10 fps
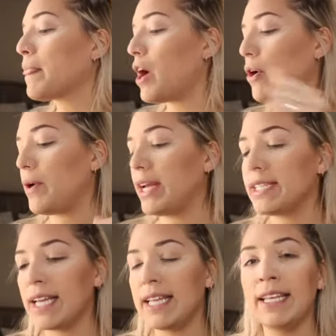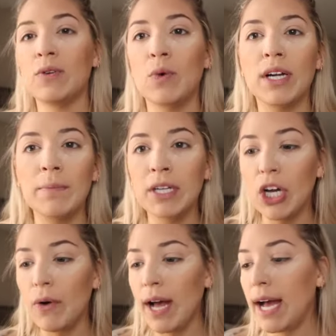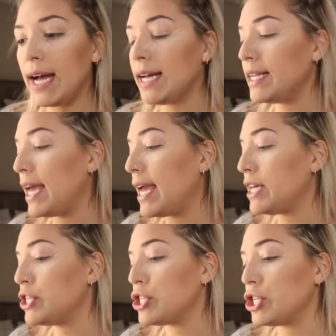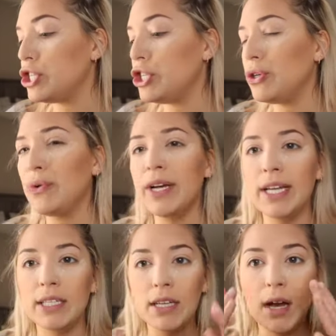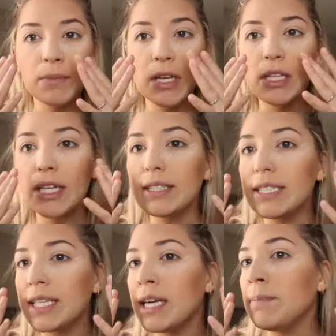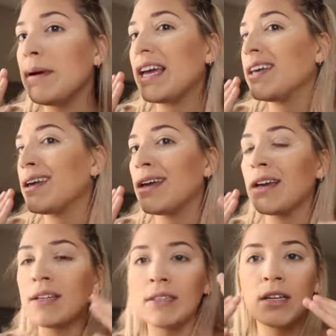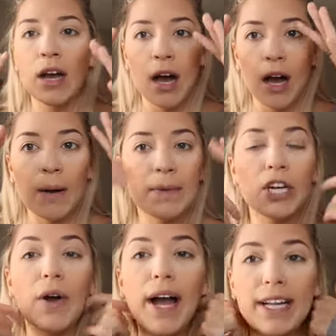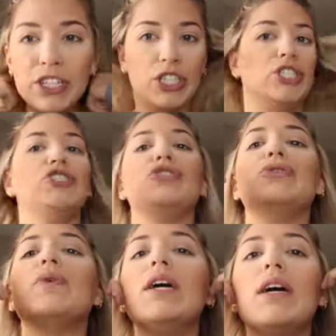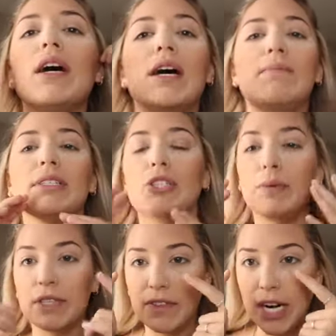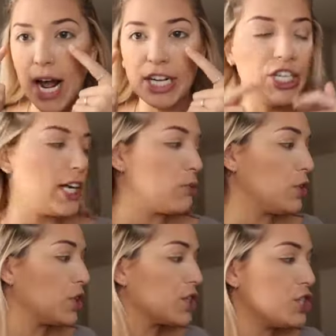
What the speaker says: All right, and then what I'm gonna go ahead and do is I'm gonna let this keep baking, and I'm gonna go ahead and just do a little bit of an eyeshadow look.